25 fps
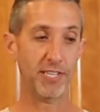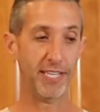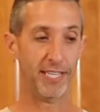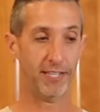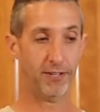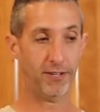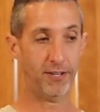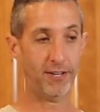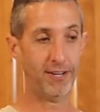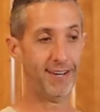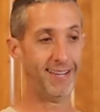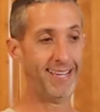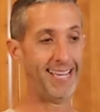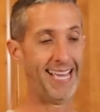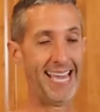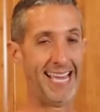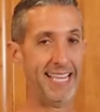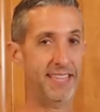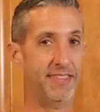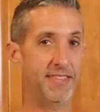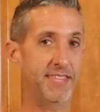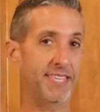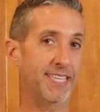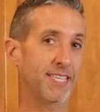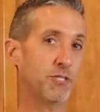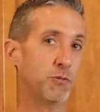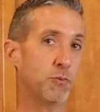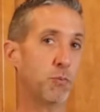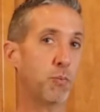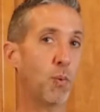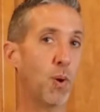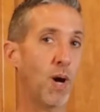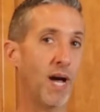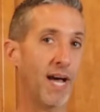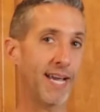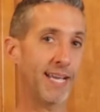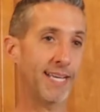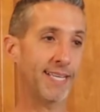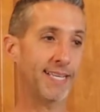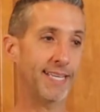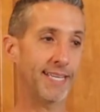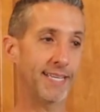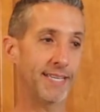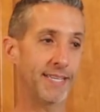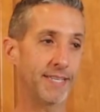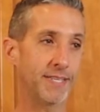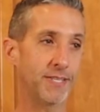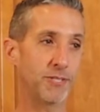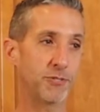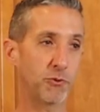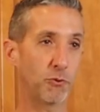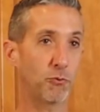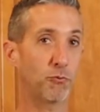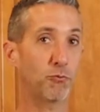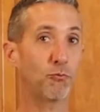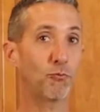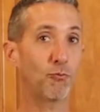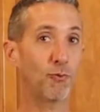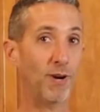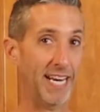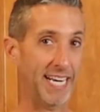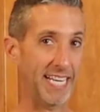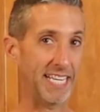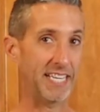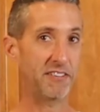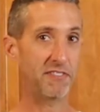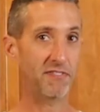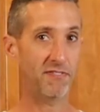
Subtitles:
later, and this wine is ready to